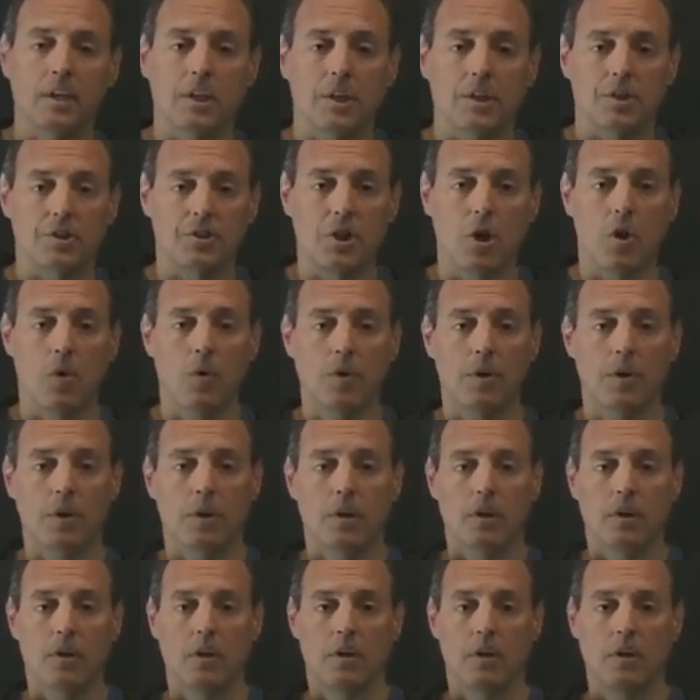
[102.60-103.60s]
So
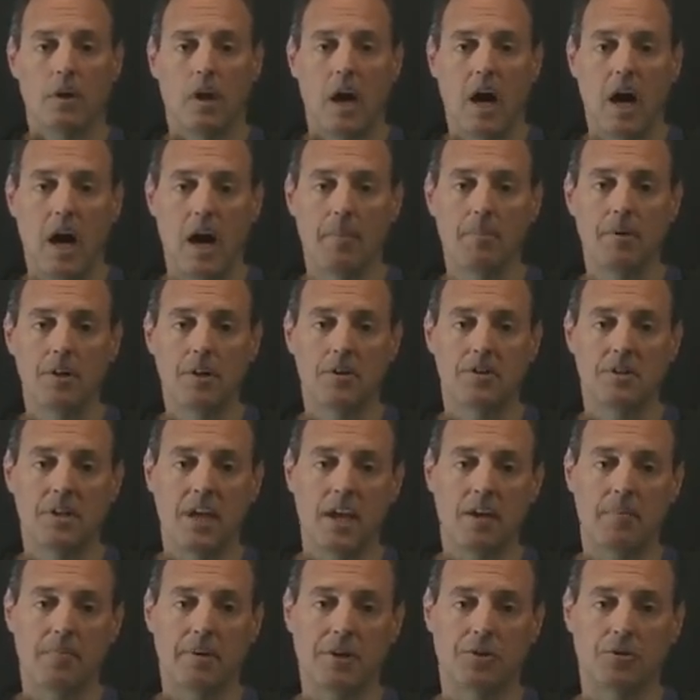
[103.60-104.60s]
I'm going to
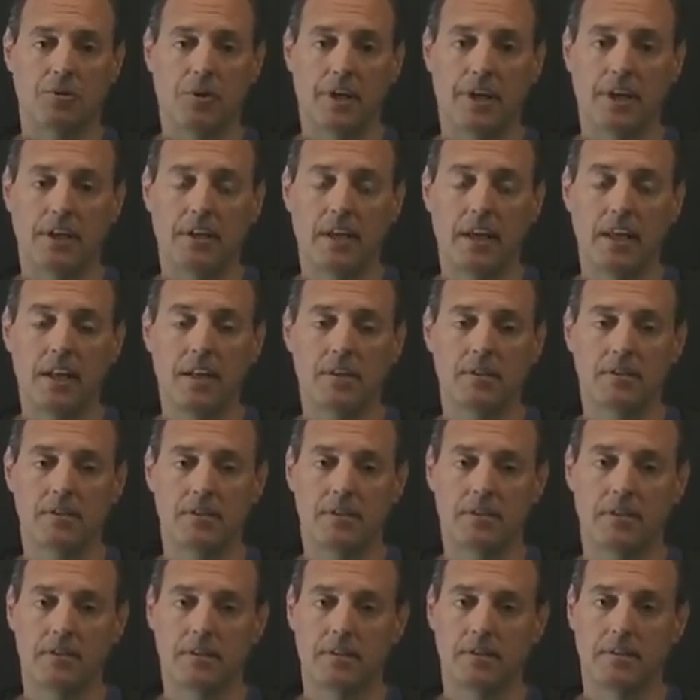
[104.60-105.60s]
take my training data,
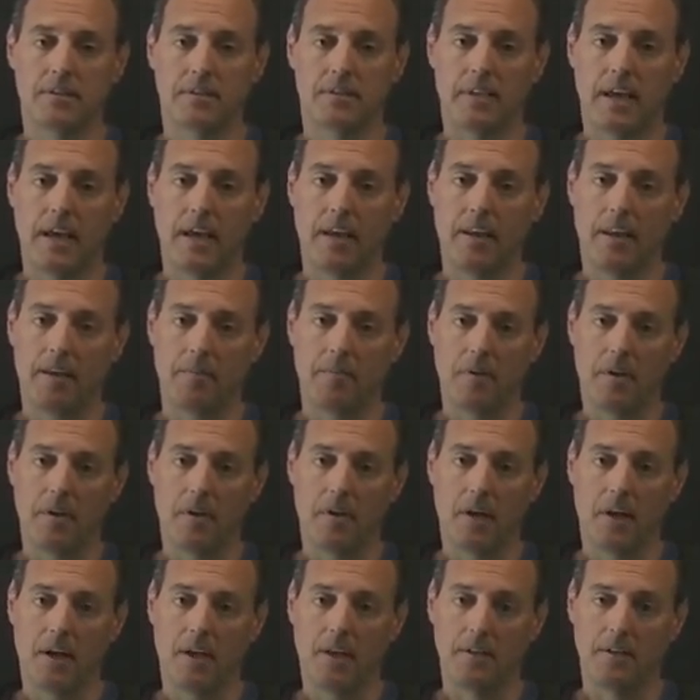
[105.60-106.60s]
set
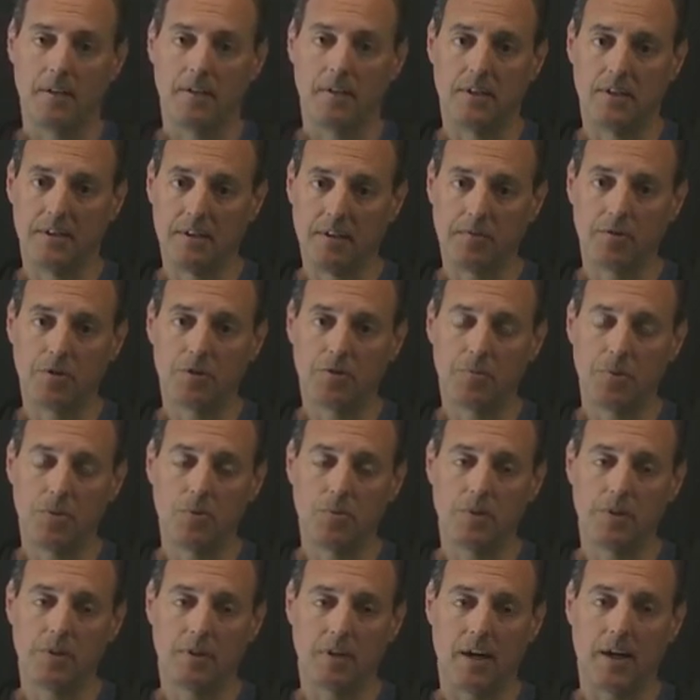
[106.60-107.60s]
uh, the difference
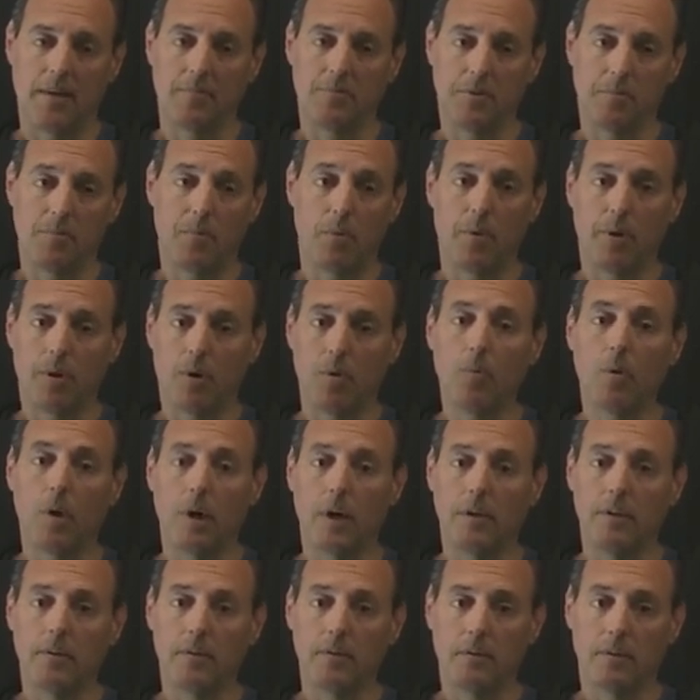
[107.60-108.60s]
between times at 0.01.
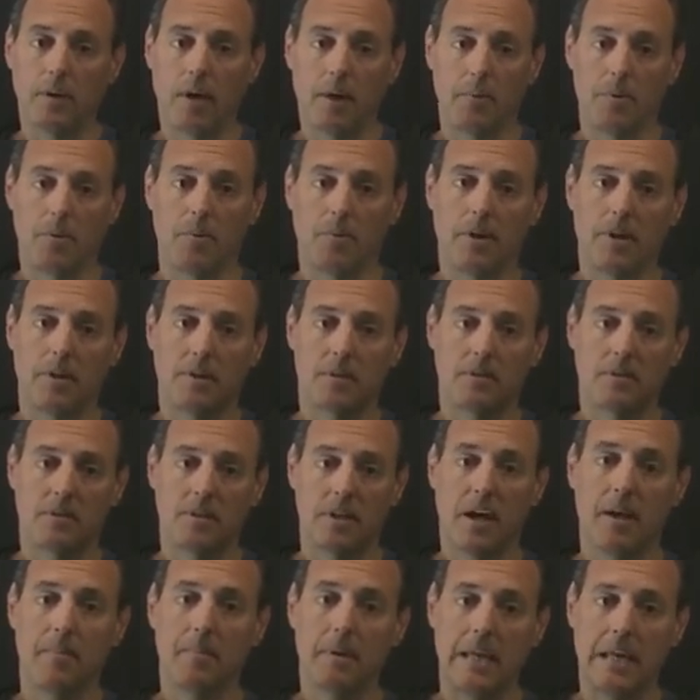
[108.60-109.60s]
I'm going to run it to
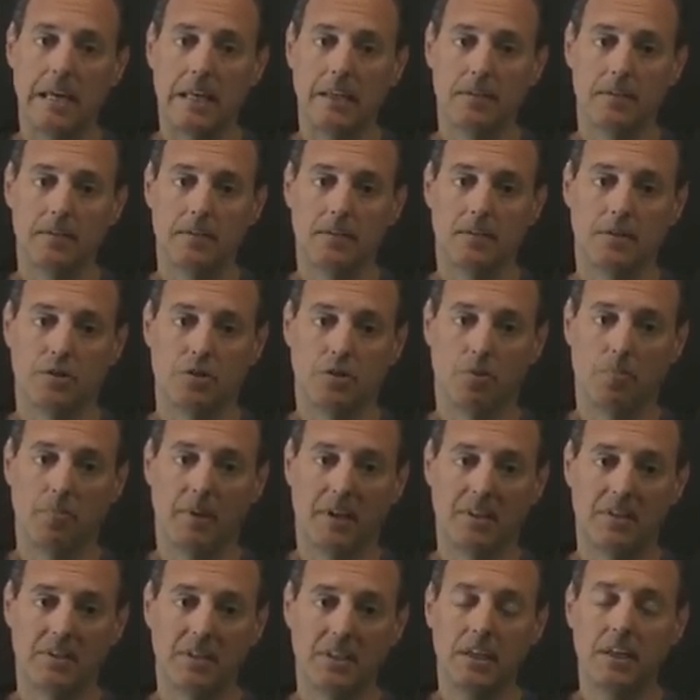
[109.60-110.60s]
time 8. So
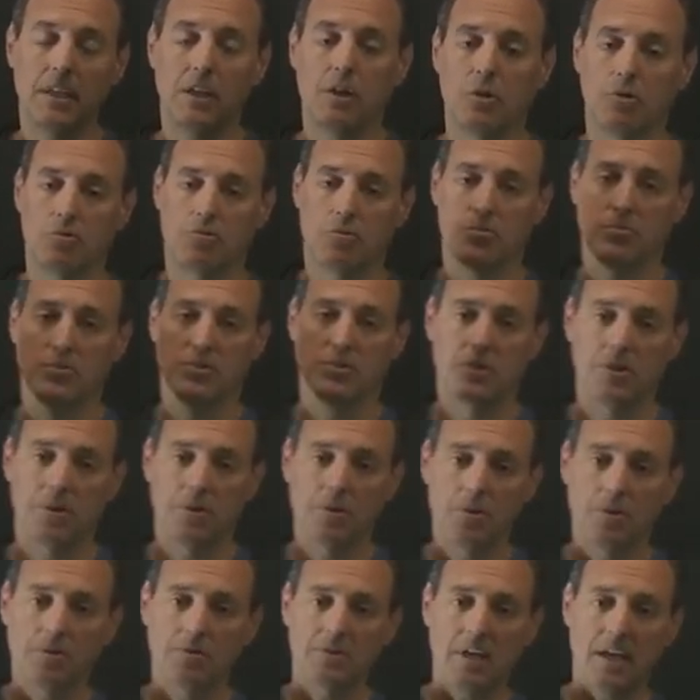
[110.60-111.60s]
my t goes from
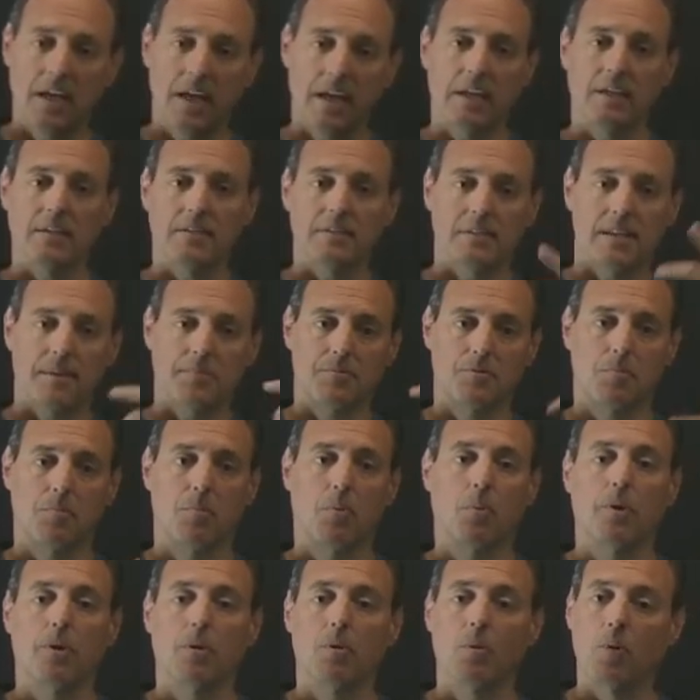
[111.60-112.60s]
0 to 8 in steps of
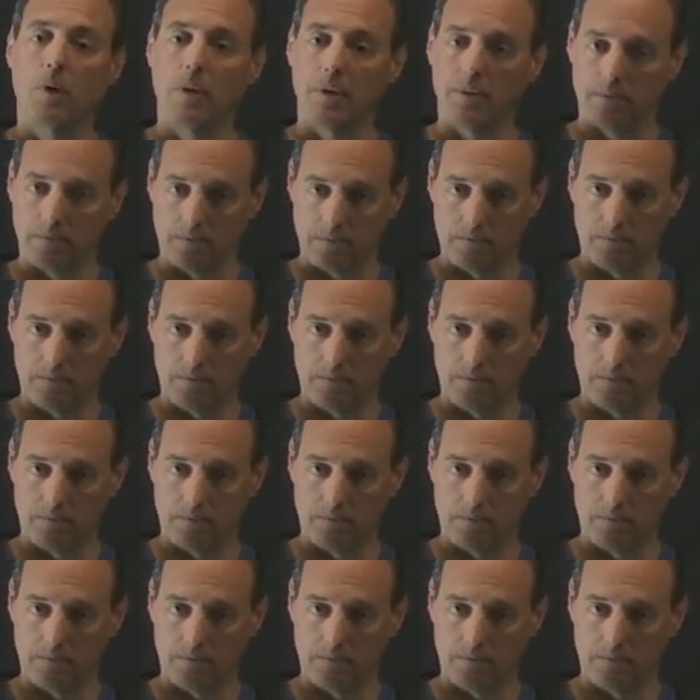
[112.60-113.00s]
0.01.